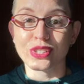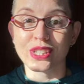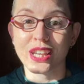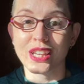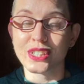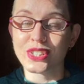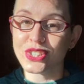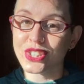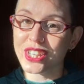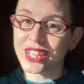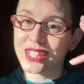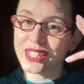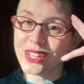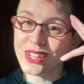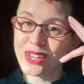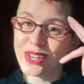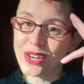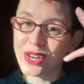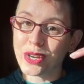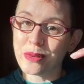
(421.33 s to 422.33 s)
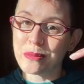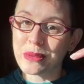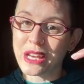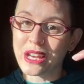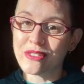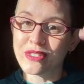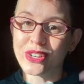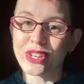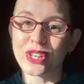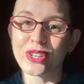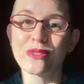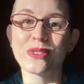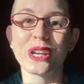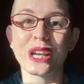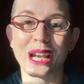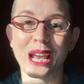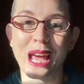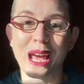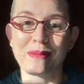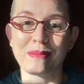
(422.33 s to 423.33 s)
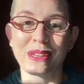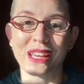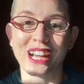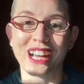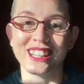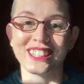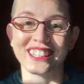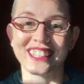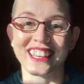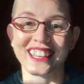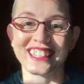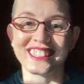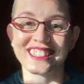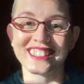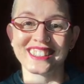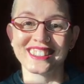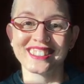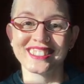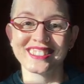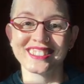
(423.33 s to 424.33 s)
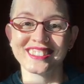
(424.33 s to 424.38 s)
attention. Hope you have a good one and happy holidays.